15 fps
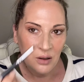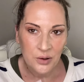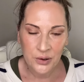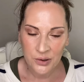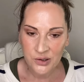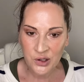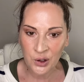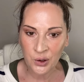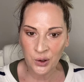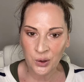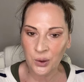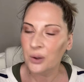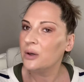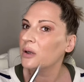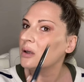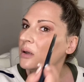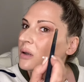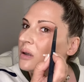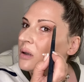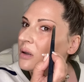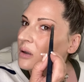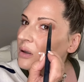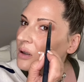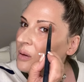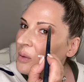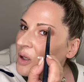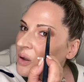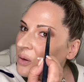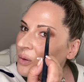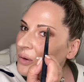So I'm
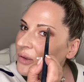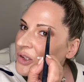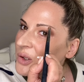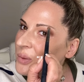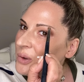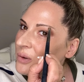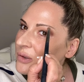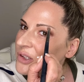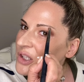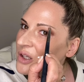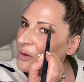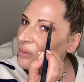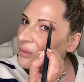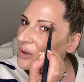going to also put some